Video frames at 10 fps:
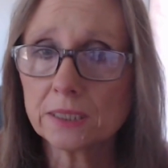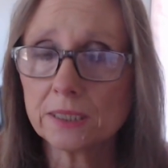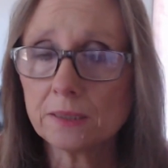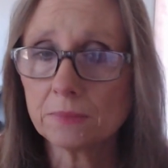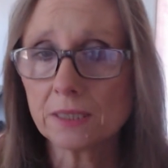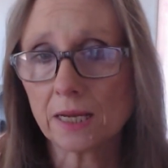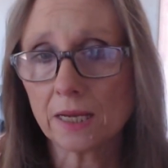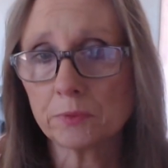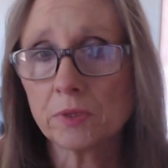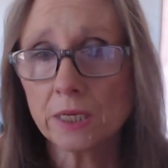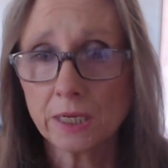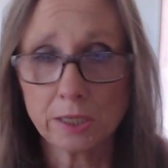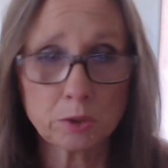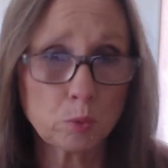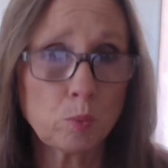deep dive
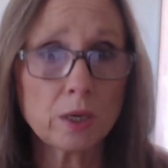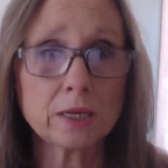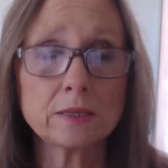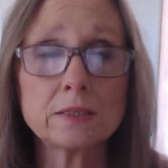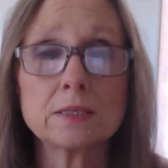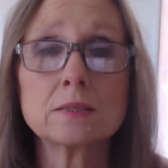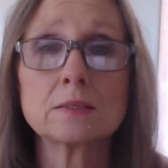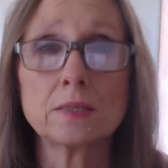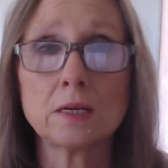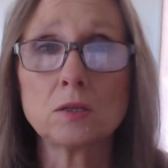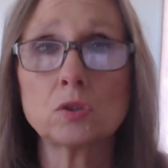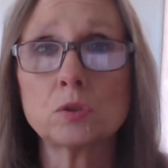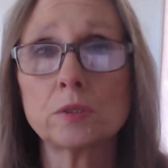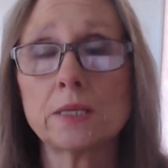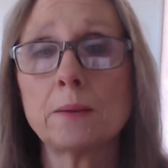into what kind of things sell
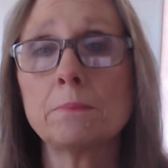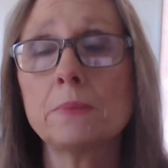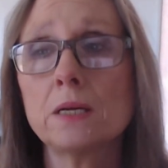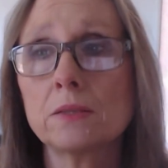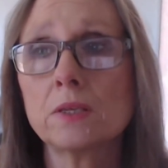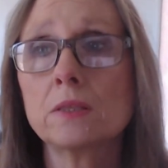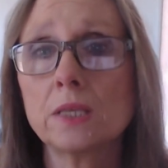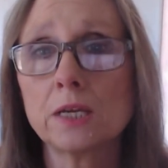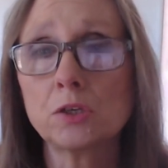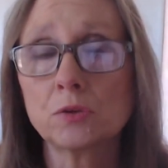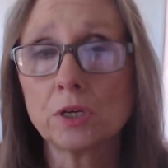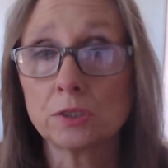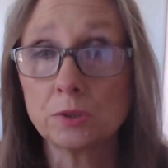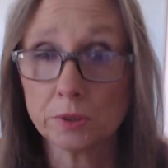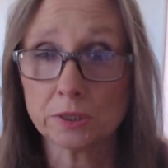during that month that you're not
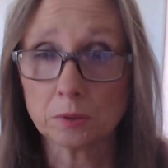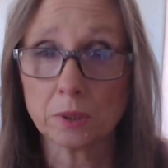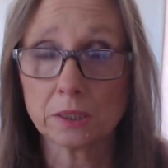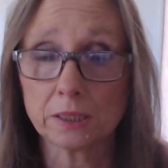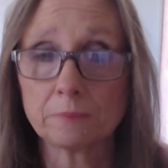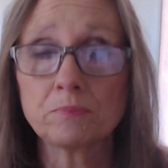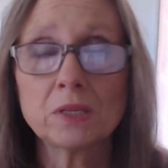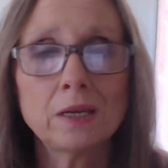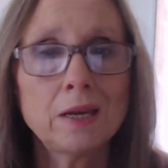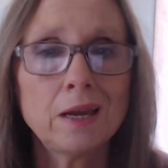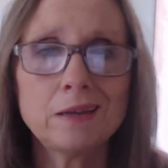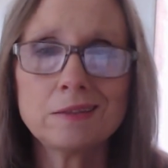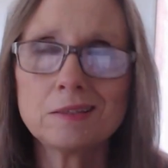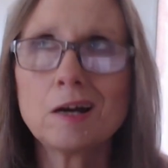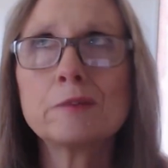doing so well in. And then
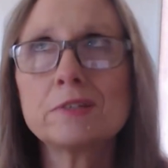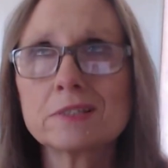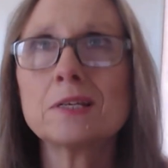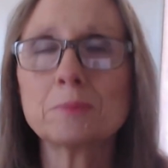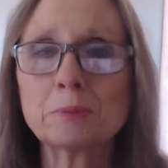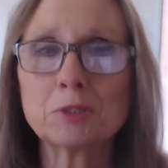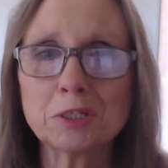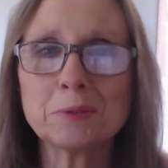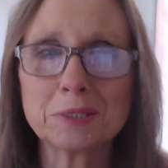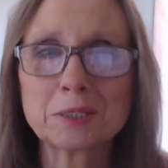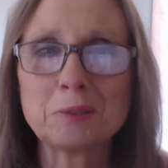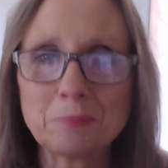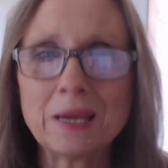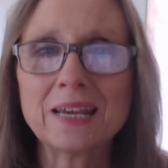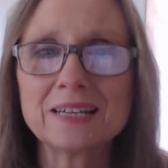the obvious step number 2 is to
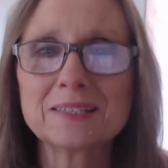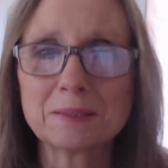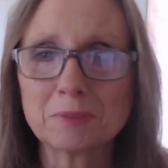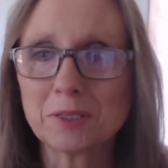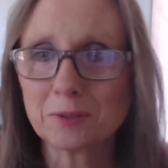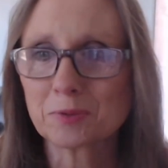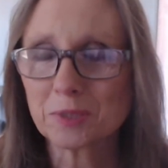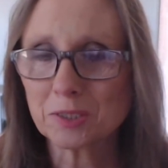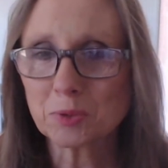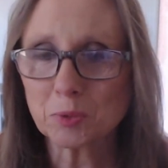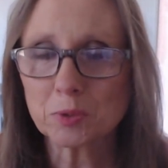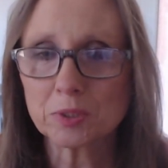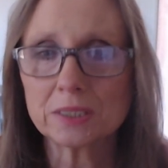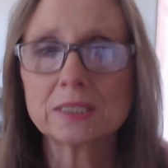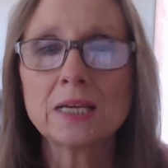make some of those
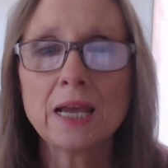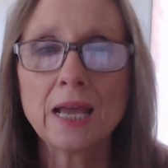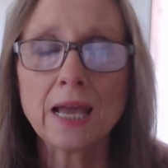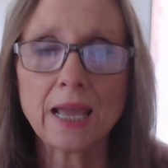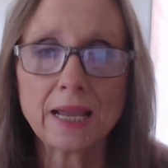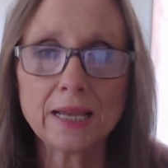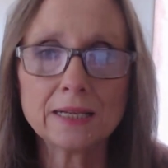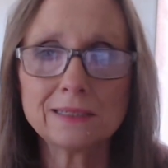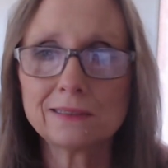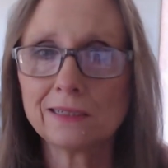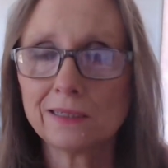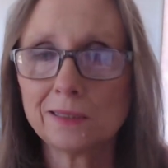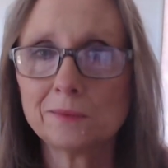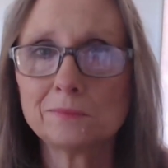resources. And now